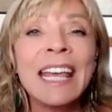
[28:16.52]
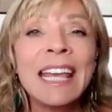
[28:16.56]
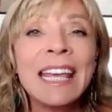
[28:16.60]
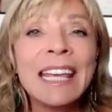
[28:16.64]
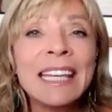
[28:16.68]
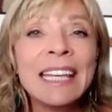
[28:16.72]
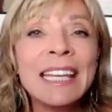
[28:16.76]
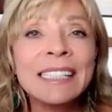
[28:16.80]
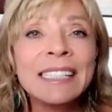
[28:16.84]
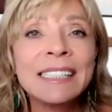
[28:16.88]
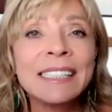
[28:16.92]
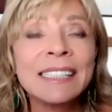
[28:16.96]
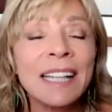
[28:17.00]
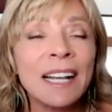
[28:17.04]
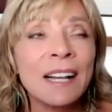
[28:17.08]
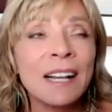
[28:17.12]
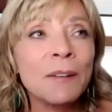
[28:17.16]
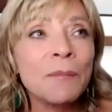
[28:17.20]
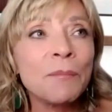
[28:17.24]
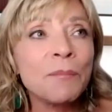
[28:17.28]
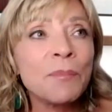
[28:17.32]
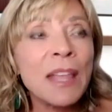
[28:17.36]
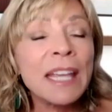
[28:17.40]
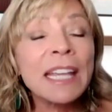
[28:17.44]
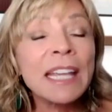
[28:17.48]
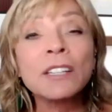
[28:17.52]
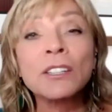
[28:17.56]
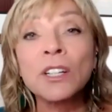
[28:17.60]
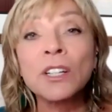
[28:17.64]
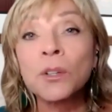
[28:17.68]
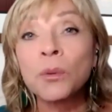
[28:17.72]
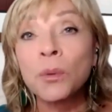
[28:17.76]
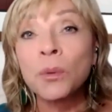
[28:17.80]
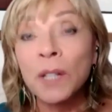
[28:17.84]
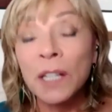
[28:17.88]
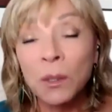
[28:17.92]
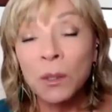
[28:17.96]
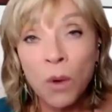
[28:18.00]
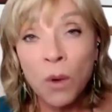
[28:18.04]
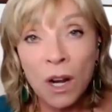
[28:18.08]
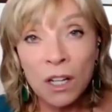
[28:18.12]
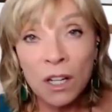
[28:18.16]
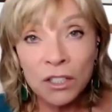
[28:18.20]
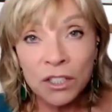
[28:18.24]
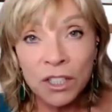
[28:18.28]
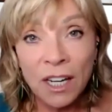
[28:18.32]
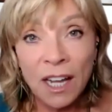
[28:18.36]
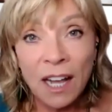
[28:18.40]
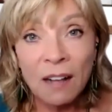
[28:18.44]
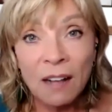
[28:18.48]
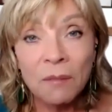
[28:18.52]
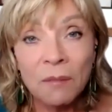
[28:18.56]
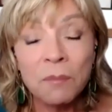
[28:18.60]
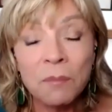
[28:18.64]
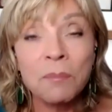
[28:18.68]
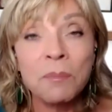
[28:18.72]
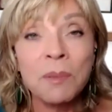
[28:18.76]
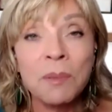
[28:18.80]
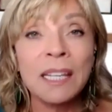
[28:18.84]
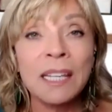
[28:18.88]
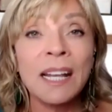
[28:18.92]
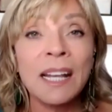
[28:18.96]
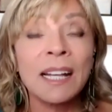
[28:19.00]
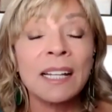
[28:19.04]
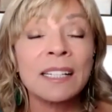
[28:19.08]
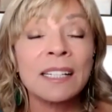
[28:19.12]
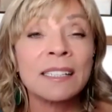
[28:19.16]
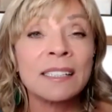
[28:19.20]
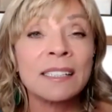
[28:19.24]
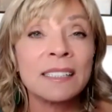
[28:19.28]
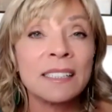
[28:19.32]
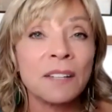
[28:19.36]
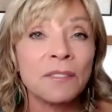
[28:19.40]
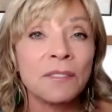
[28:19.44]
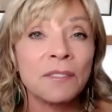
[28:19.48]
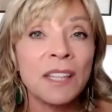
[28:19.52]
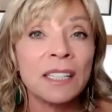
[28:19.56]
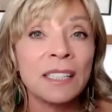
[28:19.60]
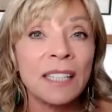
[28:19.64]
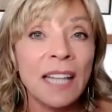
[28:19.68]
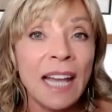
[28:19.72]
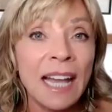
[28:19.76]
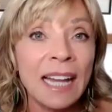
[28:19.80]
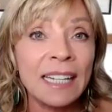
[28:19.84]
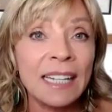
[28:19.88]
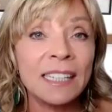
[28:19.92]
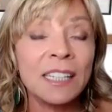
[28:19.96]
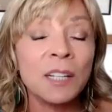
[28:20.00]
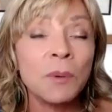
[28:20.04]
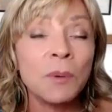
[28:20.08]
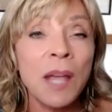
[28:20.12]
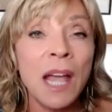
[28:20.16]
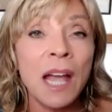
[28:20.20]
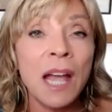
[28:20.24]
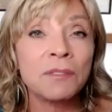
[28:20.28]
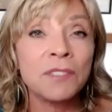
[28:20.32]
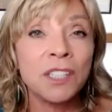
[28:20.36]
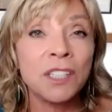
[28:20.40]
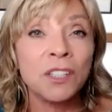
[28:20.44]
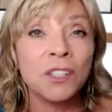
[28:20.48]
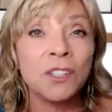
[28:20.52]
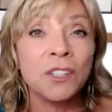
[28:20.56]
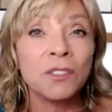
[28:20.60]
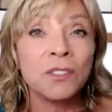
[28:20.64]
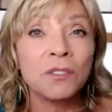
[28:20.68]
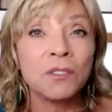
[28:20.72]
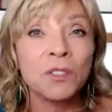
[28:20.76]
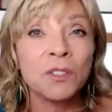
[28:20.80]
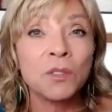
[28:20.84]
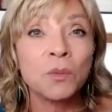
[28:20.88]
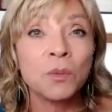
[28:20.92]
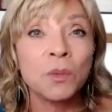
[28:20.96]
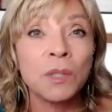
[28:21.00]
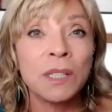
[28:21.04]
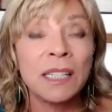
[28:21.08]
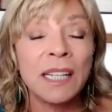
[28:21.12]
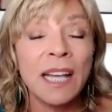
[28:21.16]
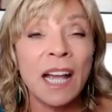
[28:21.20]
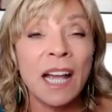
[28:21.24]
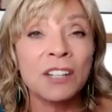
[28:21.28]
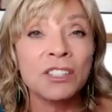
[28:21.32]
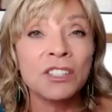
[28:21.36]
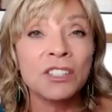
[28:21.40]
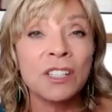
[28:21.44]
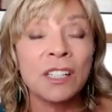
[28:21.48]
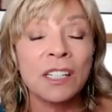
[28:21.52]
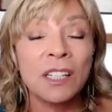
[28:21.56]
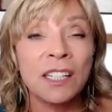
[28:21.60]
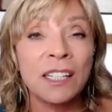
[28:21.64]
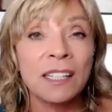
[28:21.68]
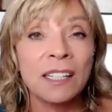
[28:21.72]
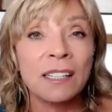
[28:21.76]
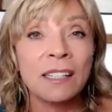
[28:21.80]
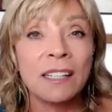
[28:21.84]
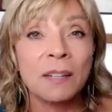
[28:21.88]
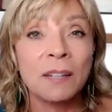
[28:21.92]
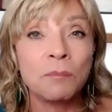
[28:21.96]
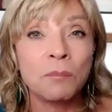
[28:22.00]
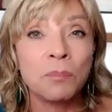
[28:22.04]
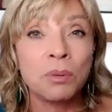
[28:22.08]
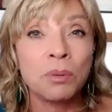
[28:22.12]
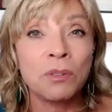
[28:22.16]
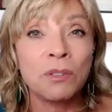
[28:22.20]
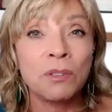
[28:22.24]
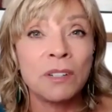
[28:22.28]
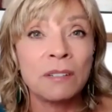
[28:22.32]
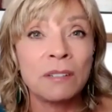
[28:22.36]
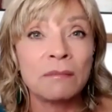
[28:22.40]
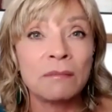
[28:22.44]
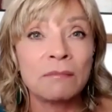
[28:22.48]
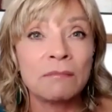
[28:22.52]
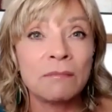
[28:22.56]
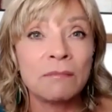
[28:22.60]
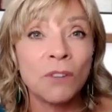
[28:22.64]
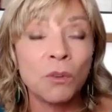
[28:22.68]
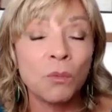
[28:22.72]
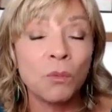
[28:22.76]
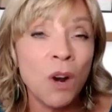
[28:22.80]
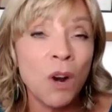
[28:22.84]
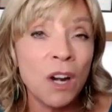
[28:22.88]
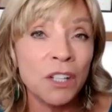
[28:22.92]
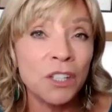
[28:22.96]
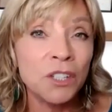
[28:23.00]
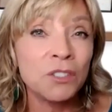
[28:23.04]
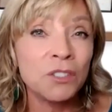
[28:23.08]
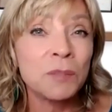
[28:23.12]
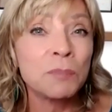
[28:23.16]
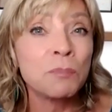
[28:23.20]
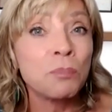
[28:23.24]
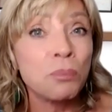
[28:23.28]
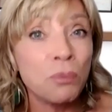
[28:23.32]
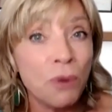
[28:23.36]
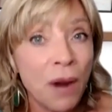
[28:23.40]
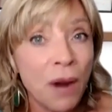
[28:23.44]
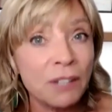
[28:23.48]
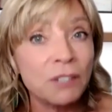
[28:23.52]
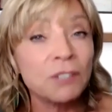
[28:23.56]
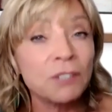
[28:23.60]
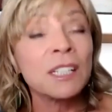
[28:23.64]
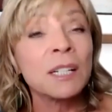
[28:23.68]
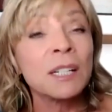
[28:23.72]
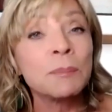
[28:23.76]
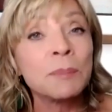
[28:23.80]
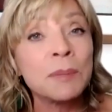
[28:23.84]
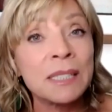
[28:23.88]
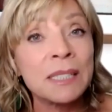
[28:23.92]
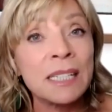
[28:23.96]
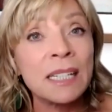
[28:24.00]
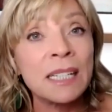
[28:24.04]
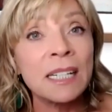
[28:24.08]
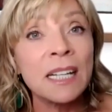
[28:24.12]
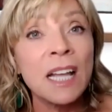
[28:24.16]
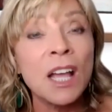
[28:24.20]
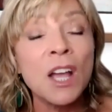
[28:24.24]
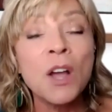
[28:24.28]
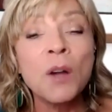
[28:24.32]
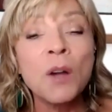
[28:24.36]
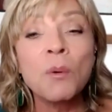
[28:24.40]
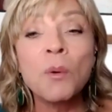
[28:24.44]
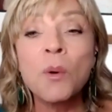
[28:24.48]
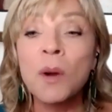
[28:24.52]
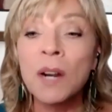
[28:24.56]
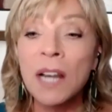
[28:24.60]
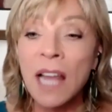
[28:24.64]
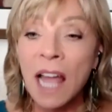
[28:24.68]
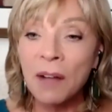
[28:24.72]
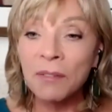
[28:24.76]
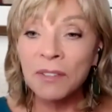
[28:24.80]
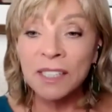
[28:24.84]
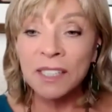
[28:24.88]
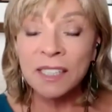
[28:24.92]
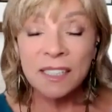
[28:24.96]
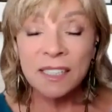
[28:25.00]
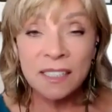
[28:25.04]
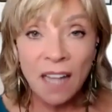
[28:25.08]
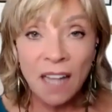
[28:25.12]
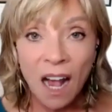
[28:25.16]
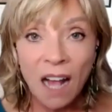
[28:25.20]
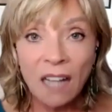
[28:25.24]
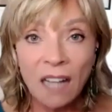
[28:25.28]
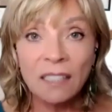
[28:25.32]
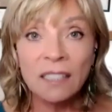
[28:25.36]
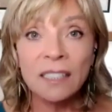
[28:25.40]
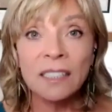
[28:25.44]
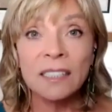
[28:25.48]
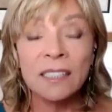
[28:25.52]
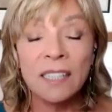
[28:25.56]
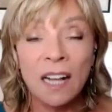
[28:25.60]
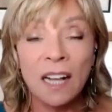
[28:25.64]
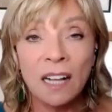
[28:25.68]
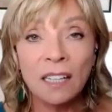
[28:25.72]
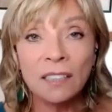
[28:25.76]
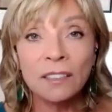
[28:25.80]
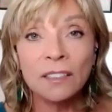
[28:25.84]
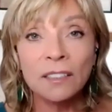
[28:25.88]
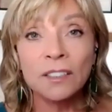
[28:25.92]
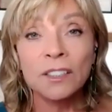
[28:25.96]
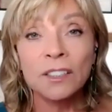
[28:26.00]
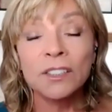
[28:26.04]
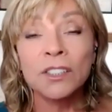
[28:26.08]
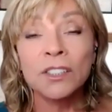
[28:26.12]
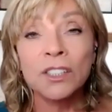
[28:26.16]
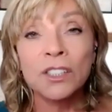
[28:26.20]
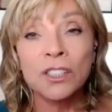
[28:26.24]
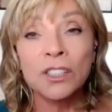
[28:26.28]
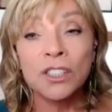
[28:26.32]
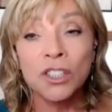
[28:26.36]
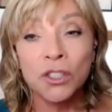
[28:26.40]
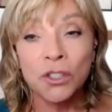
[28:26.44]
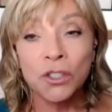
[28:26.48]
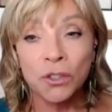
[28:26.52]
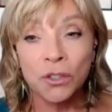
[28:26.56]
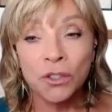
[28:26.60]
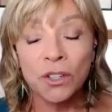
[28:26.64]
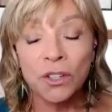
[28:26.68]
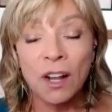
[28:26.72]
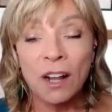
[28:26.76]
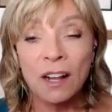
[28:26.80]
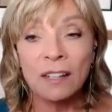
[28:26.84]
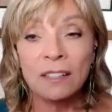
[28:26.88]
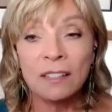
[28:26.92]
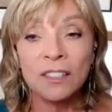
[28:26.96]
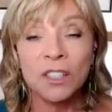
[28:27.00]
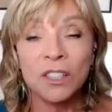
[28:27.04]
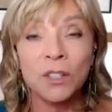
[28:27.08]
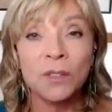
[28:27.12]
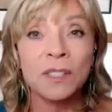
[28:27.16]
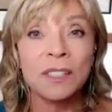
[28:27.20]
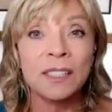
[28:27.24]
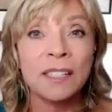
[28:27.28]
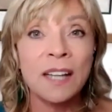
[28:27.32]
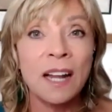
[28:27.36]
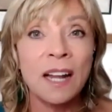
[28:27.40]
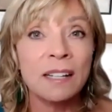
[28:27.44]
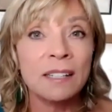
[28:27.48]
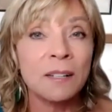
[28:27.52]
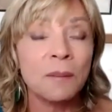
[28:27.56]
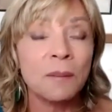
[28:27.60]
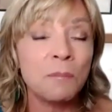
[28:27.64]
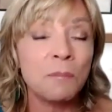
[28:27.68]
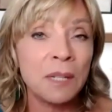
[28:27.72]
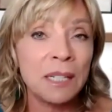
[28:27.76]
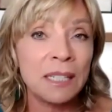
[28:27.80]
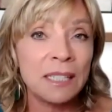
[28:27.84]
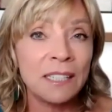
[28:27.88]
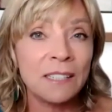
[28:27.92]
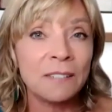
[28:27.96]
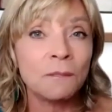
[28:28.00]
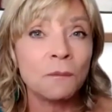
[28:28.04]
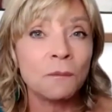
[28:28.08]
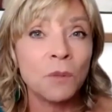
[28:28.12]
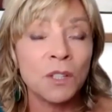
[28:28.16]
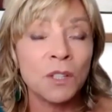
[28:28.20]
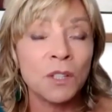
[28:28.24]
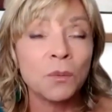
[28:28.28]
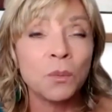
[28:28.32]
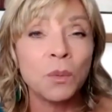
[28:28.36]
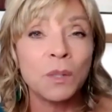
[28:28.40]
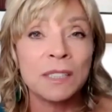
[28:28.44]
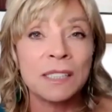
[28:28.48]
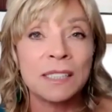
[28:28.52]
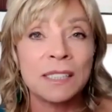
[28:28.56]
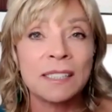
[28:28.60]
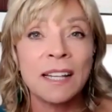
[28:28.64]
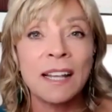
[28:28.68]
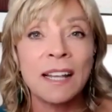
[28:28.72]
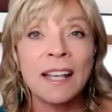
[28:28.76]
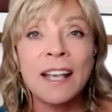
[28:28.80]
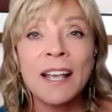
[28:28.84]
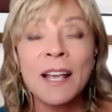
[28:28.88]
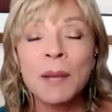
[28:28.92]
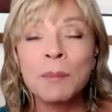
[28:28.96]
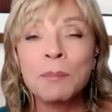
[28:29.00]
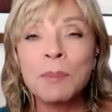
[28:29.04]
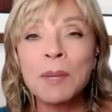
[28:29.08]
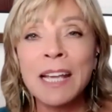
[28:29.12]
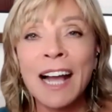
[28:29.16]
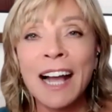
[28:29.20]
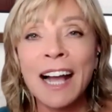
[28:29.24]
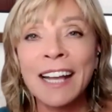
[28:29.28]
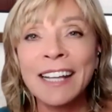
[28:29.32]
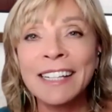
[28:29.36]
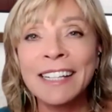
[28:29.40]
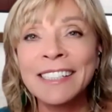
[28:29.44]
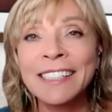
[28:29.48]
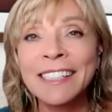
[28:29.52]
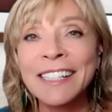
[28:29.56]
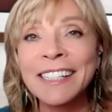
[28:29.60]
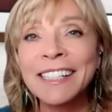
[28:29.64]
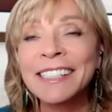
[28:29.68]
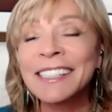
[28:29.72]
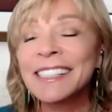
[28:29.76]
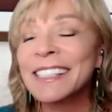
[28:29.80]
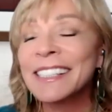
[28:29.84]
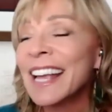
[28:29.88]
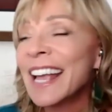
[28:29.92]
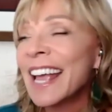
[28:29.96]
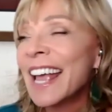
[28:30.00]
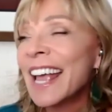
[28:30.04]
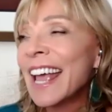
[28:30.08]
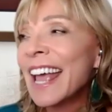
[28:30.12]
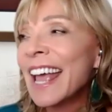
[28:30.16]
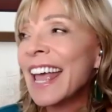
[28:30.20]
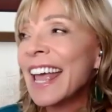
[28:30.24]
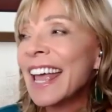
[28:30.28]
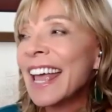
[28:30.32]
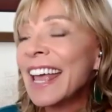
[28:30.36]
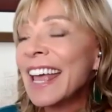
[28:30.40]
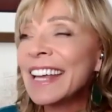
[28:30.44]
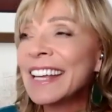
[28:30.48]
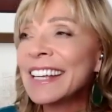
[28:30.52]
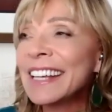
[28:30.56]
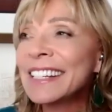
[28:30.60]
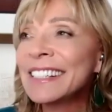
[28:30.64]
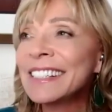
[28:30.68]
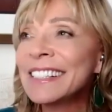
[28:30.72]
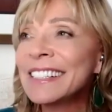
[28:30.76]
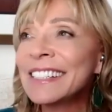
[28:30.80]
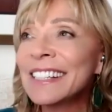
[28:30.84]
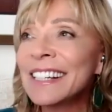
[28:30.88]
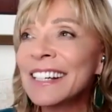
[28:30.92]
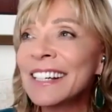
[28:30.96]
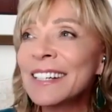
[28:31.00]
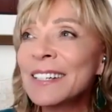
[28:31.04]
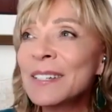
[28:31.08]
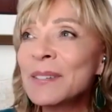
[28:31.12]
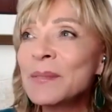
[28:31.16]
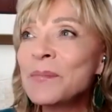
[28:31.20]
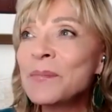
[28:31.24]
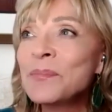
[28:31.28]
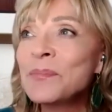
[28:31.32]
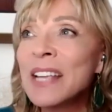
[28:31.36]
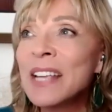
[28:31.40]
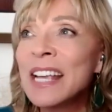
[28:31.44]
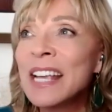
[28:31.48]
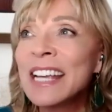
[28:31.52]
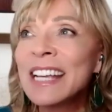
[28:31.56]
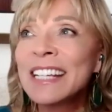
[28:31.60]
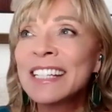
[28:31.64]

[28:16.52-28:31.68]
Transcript: is um, they can look really washed out because of the lighting that we have to use. We actually can put or want to use brighter lipstick, want to have a solid color shirt on so it's not competing with what's behind us. And um,